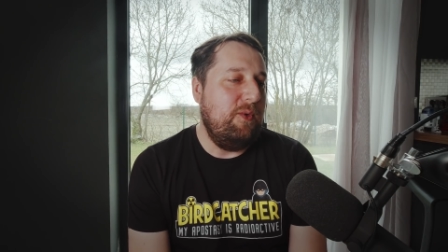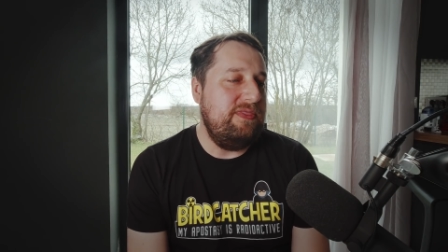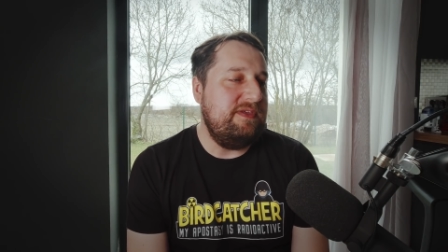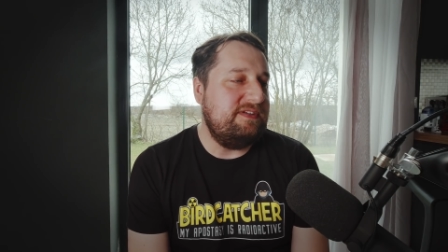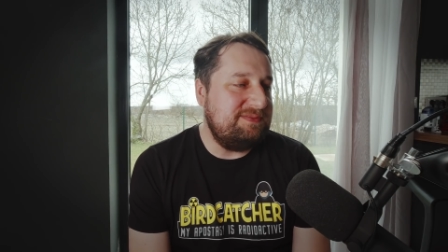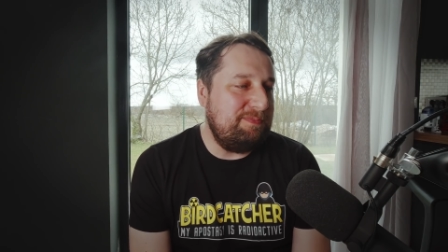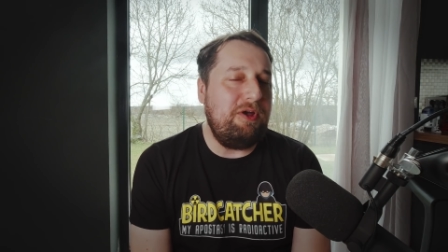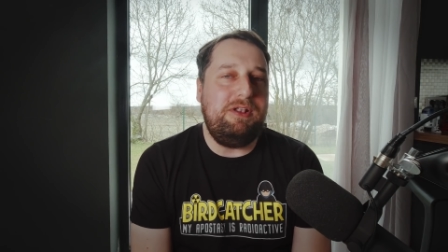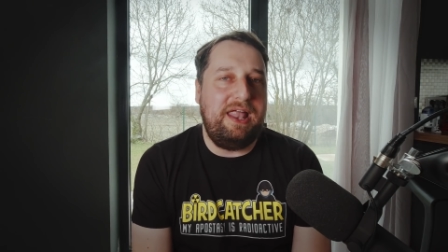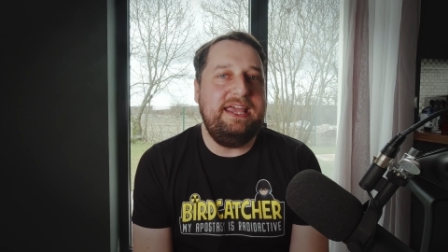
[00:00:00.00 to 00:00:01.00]
when the
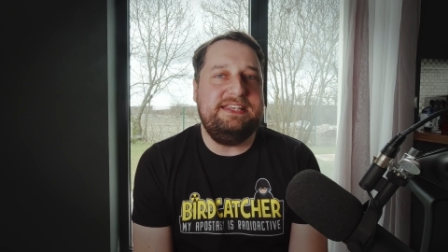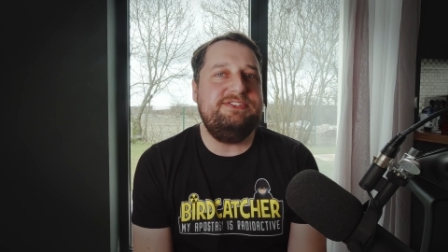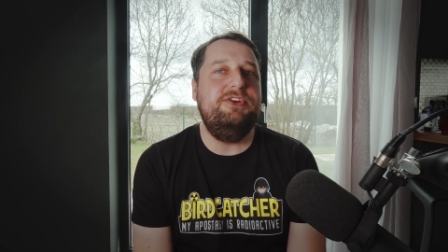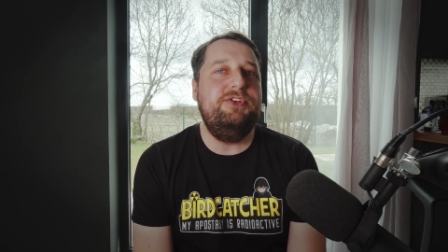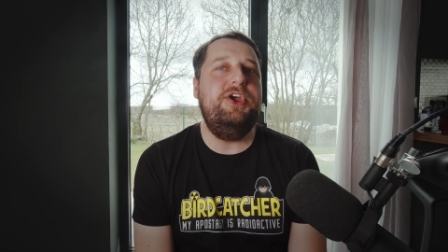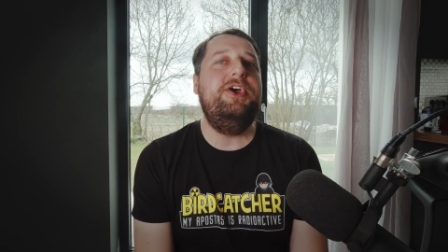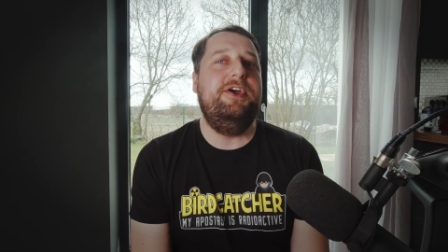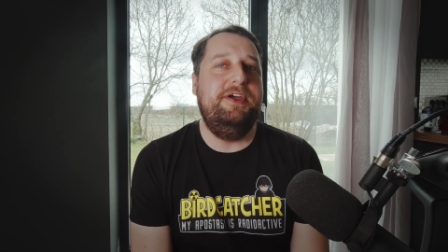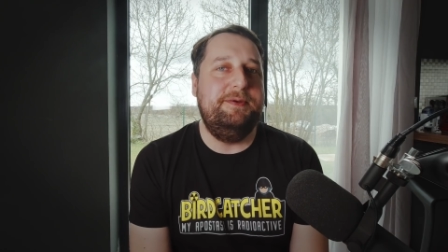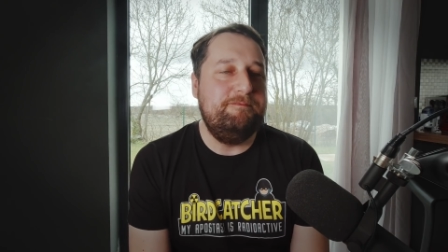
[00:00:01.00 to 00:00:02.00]
spotlight's on
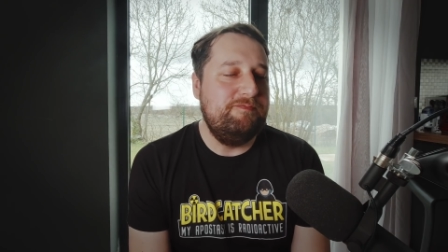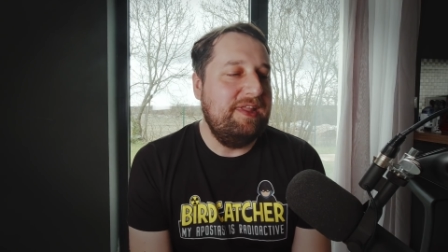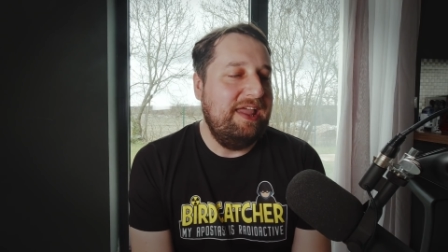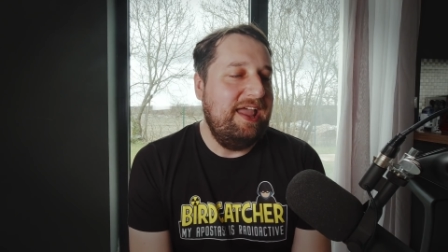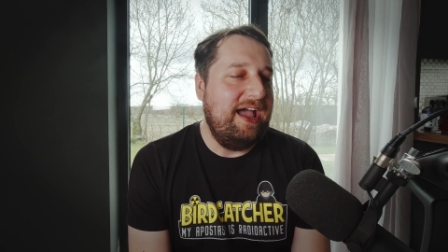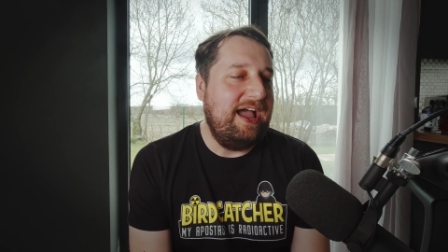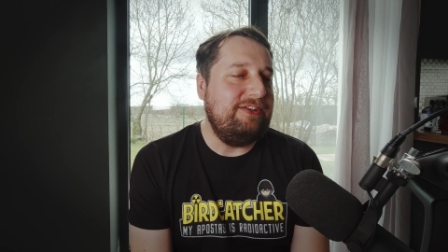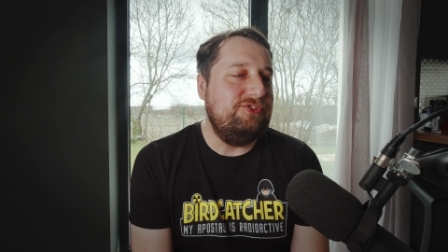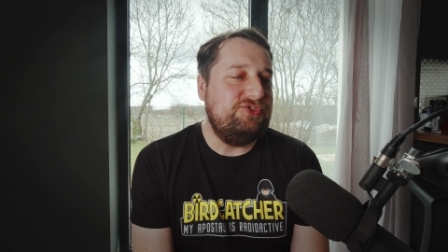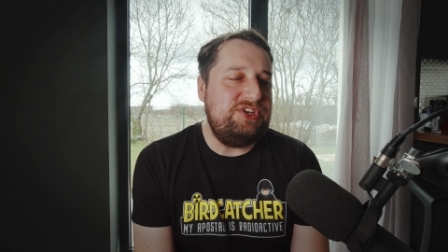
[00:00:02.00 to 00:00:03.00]
her
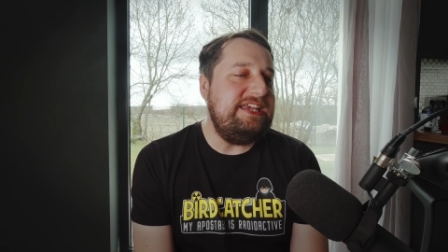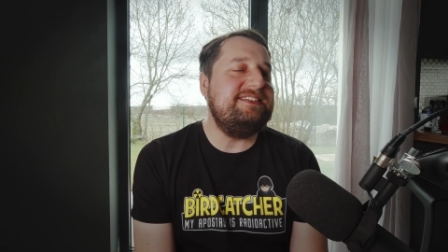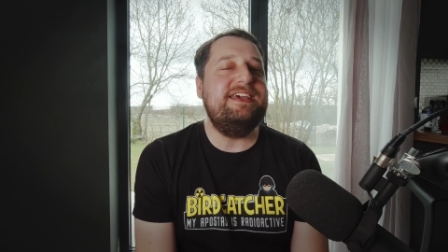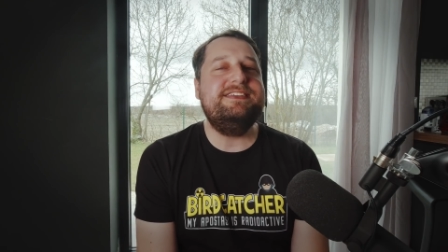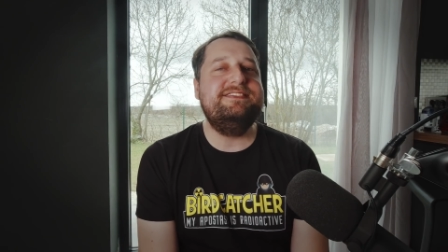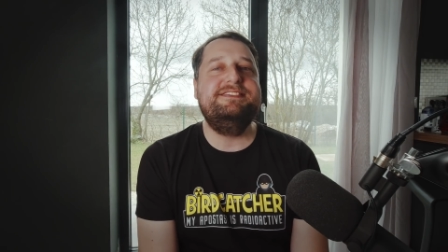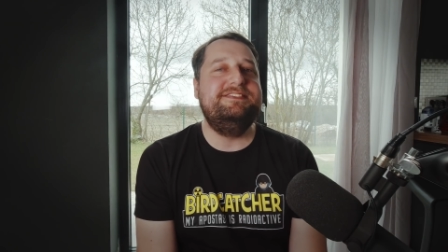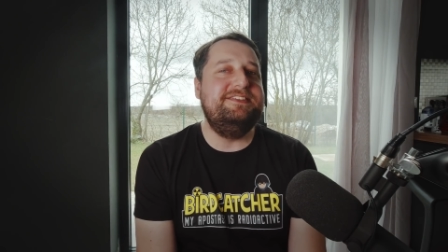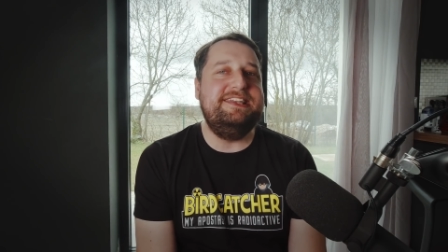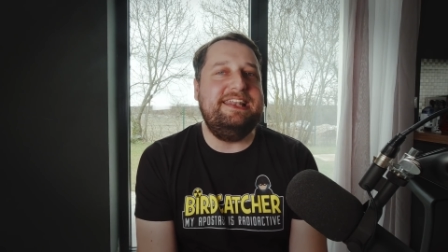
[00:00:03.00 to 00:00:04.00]
and she's
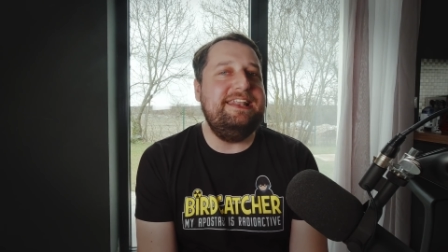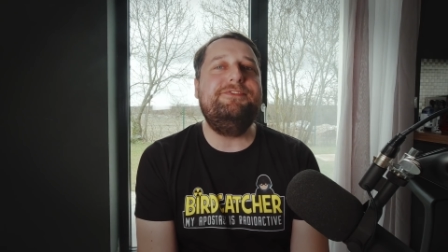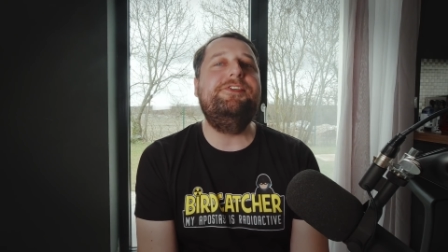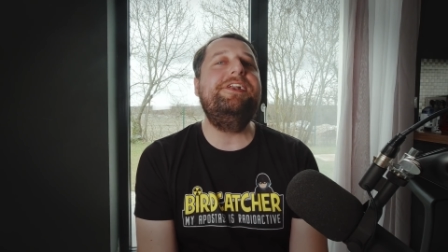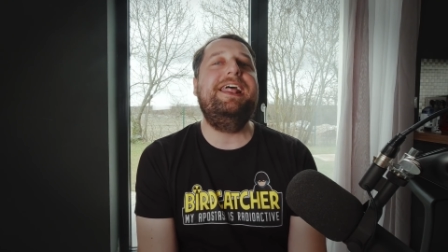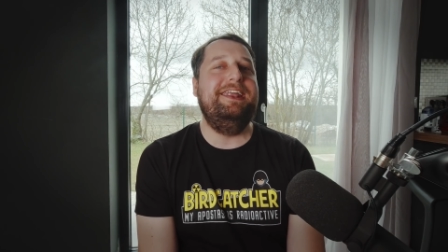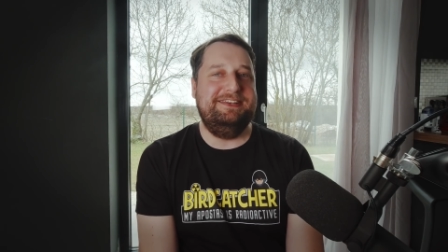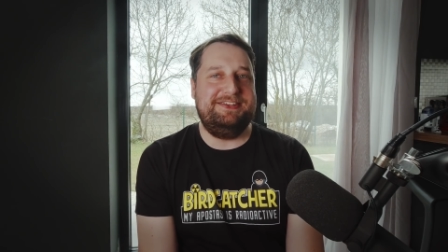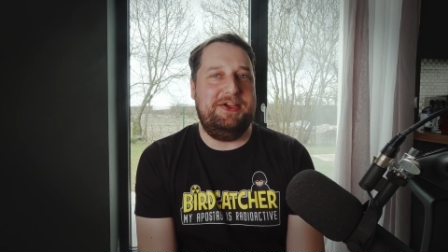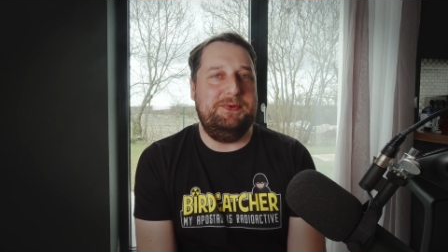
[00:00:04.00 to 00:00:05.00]
asked to deliver an
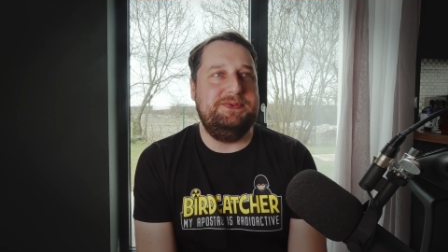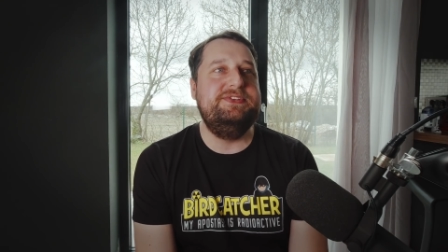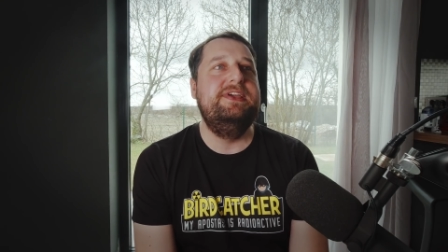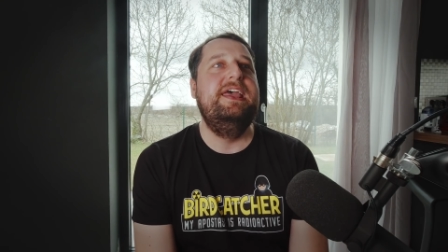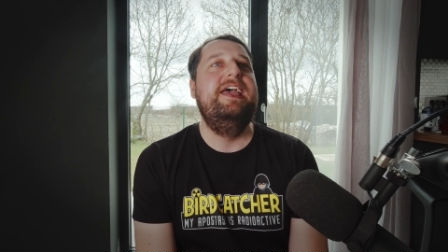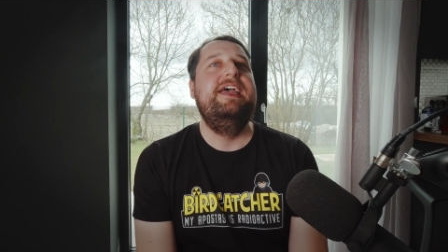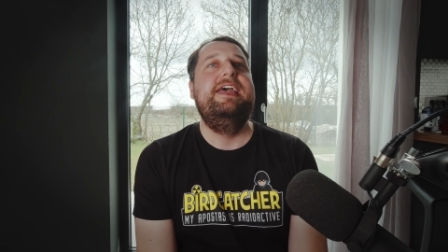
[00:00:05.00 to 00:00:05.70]
anecdote,